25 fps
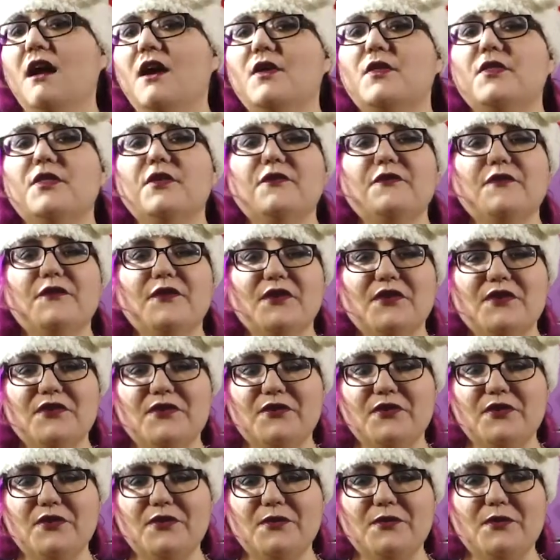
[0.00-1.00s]
The first
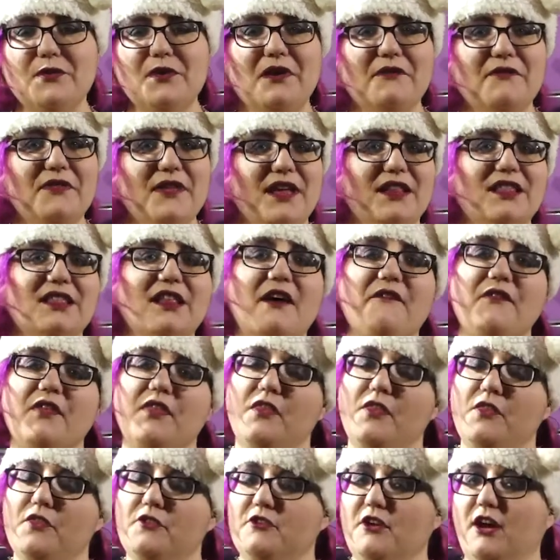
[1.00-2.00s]
2 of the
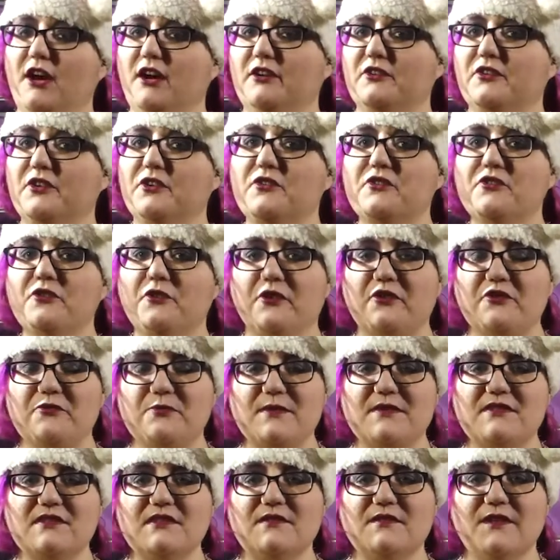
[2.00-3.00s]
11th Doctor's
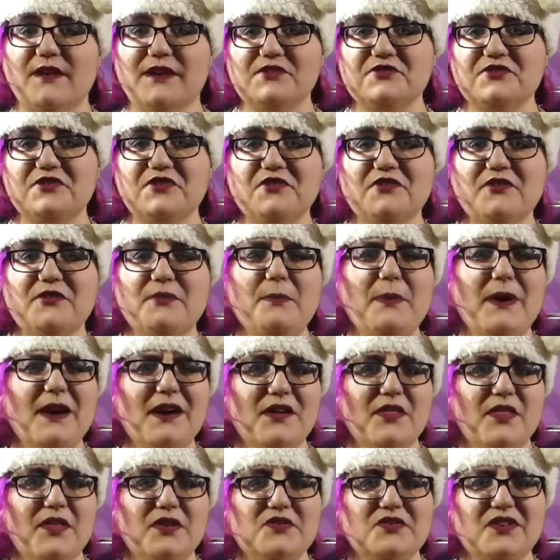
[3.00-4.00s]
Christmas adventures buck
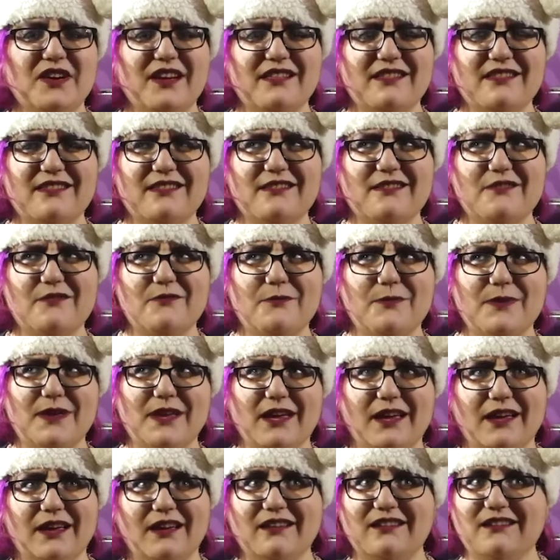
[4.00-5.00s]
the trends of
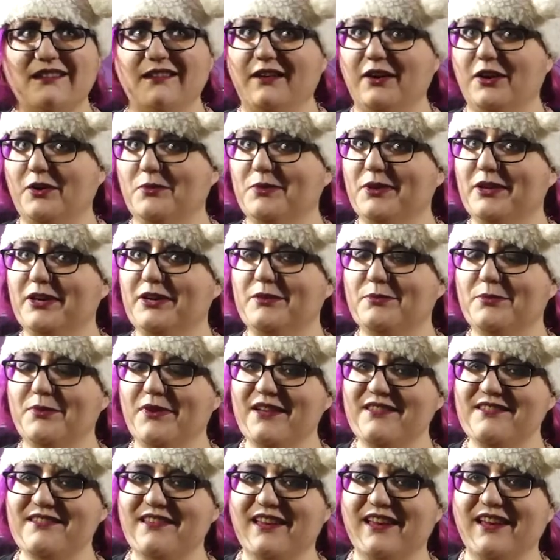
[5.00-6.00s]
being terribly
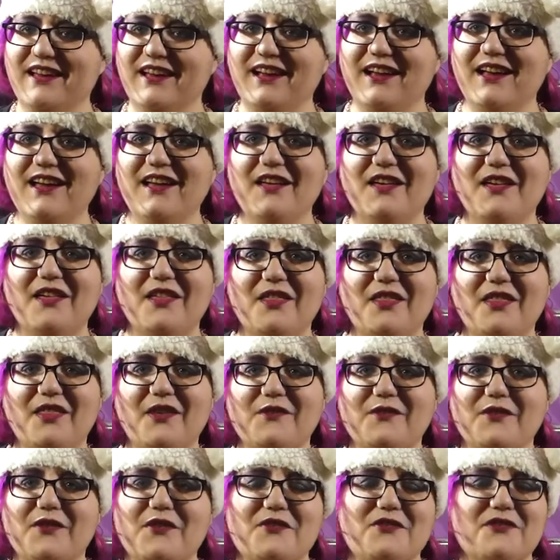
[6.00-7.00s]
depressing. The
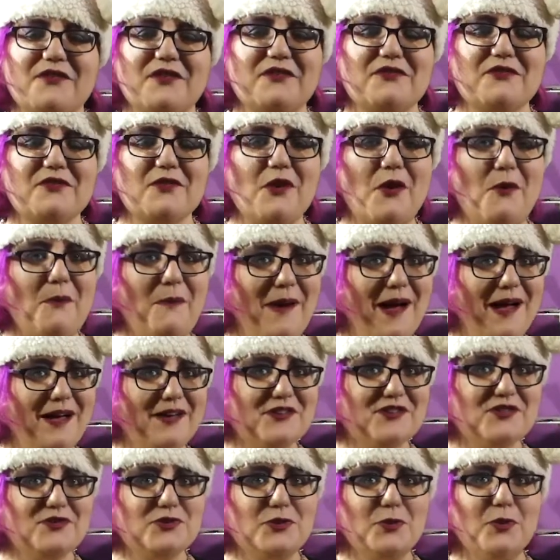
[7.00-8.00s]
first is an
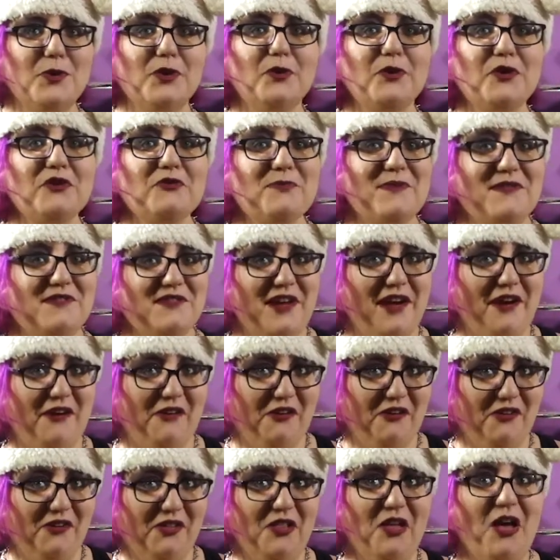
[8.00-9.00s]
homage to A Christmas
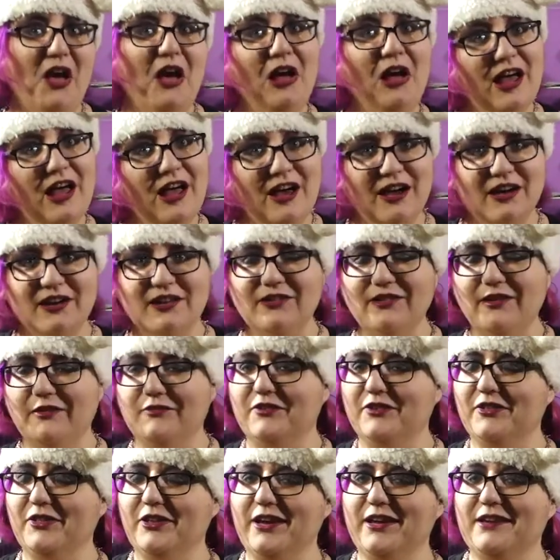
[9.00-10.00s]
Carol,
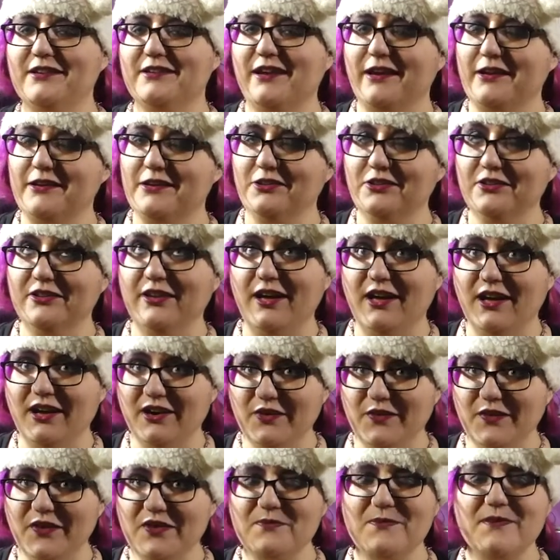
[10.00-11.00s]
cleverly entitled A
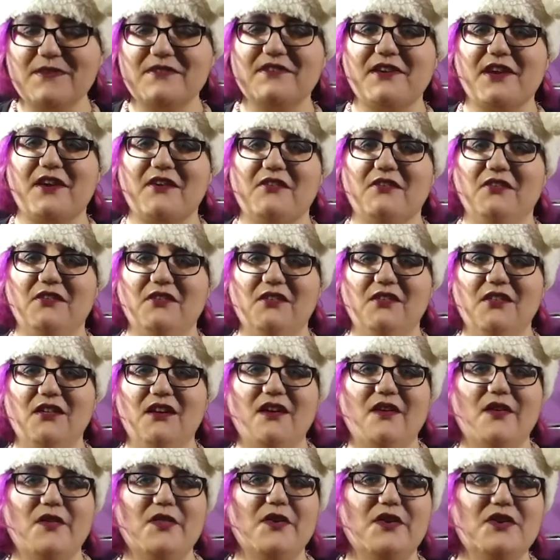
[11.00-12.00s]
Christmas Carol.
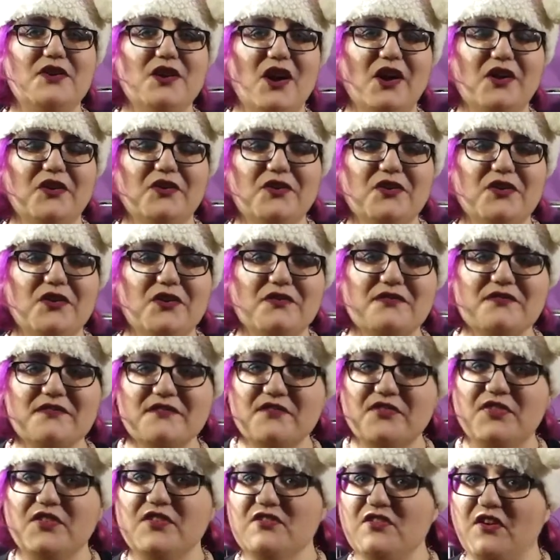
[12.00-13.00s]
The Doctor
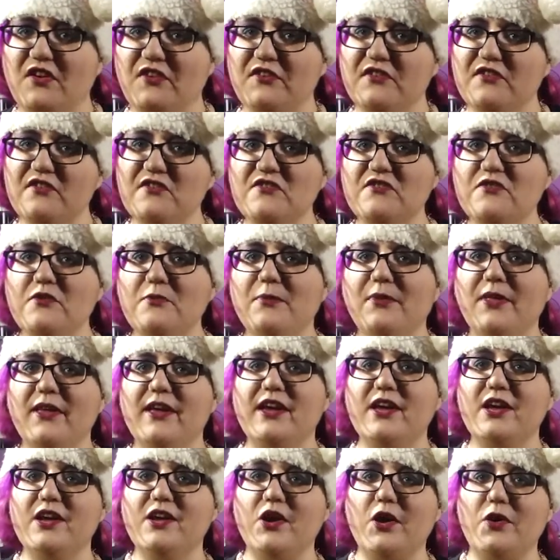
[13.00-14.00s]
uses the TARDIS to
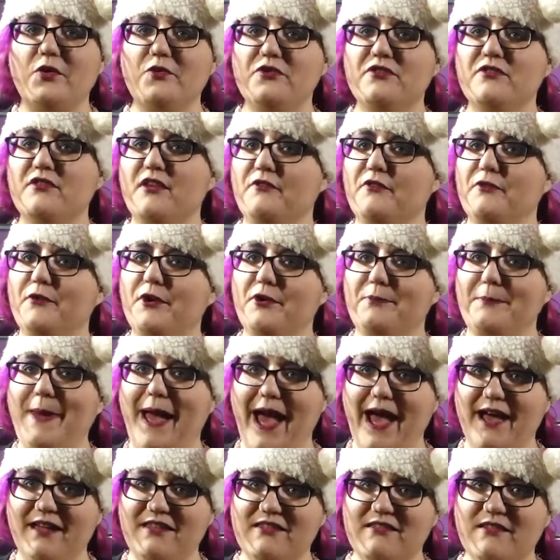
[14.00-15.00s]
play ghost of
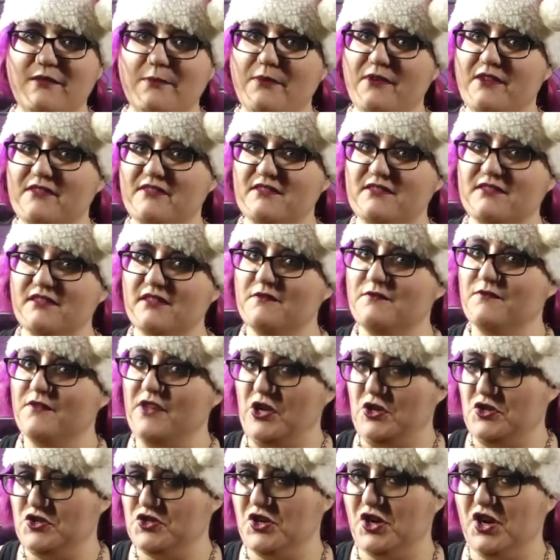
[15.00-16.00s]
past, present, and
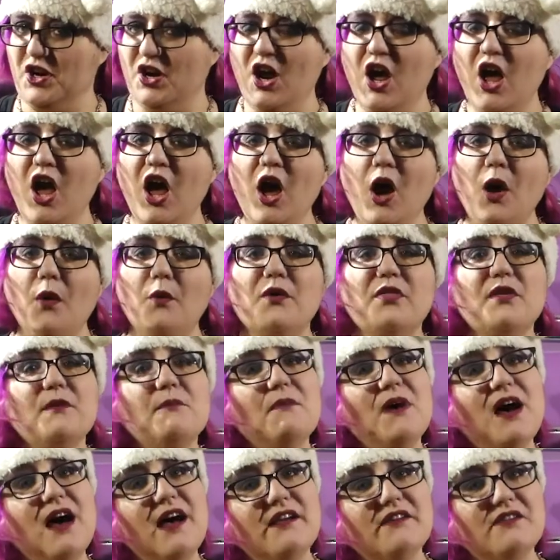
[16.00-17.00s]
future, with a
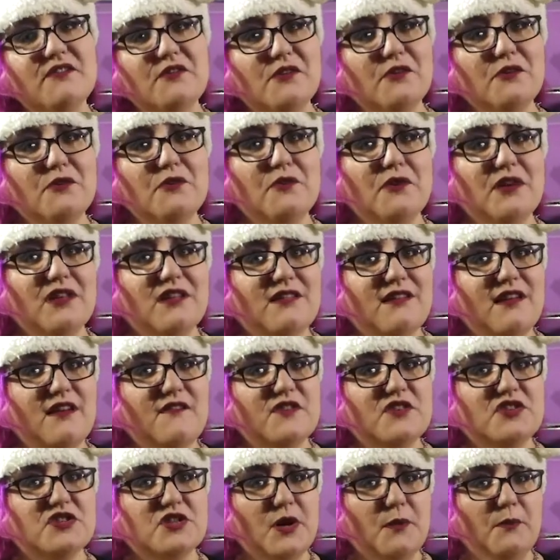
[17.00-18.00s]
miser who can save
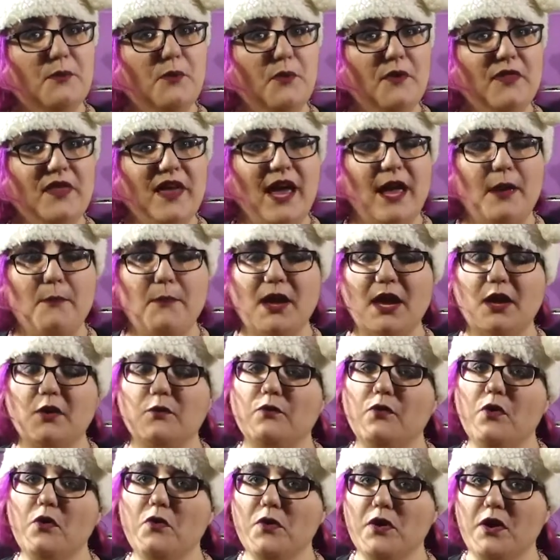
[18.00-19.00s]
a ship with Amy and
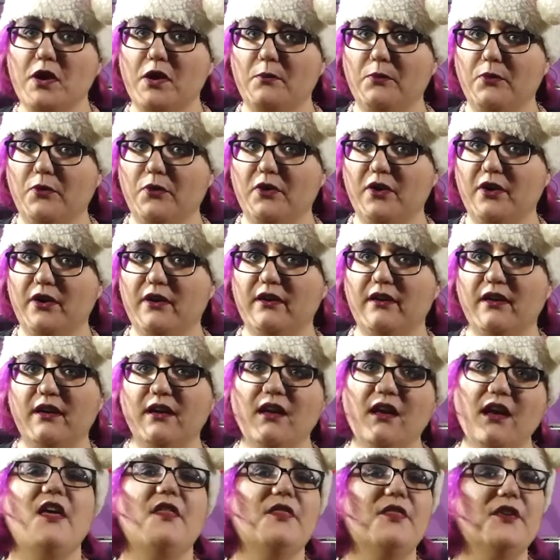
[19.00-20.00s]
Rory aboard.
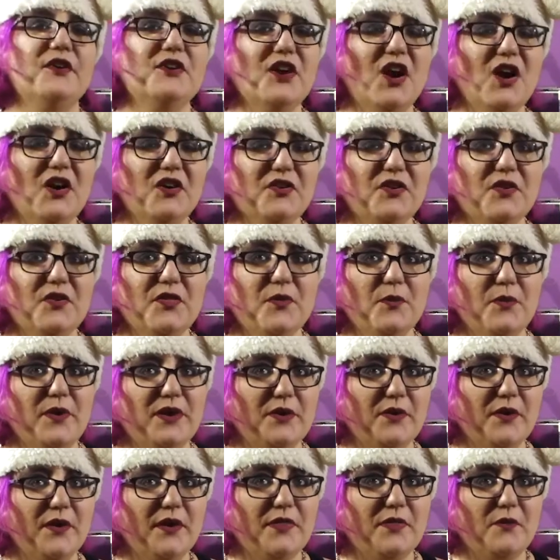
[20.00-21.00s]
The Doctor, the
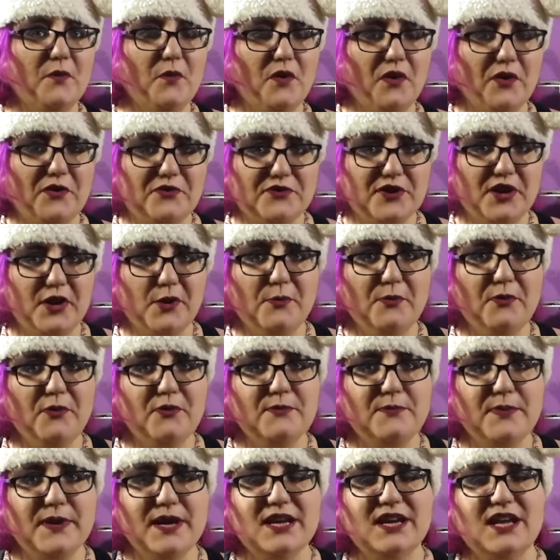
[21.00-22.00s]
Widow, and the Wardrobe would
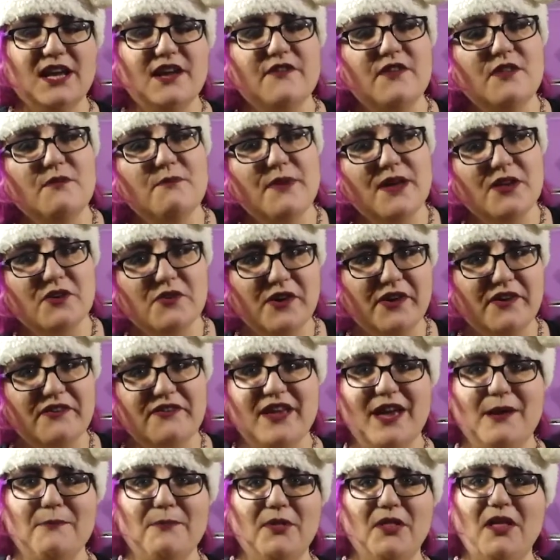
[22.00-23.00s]
be an even better
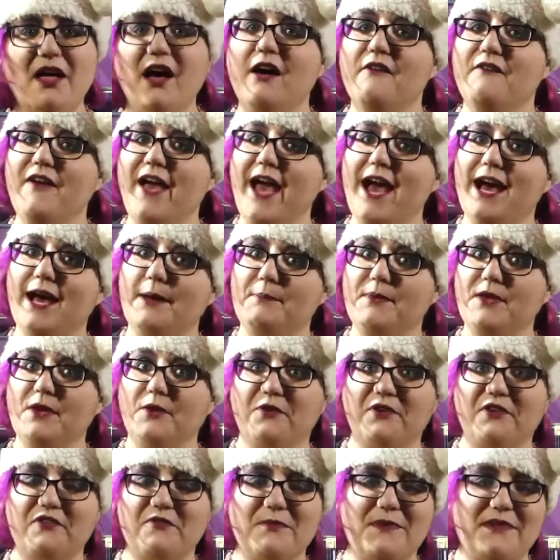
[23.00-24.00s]
example of Happy
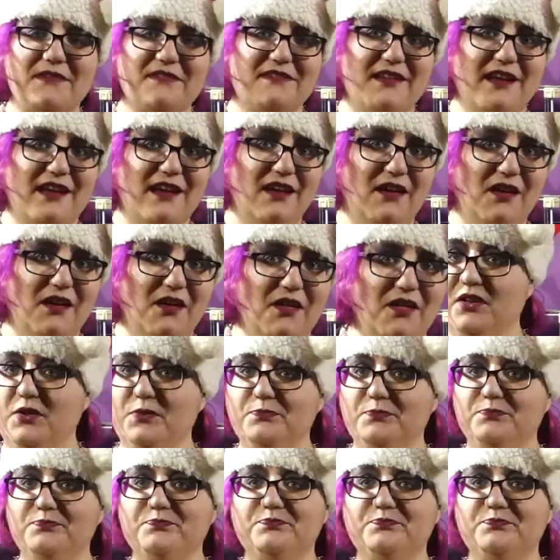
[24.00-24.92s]
Christmas Tale.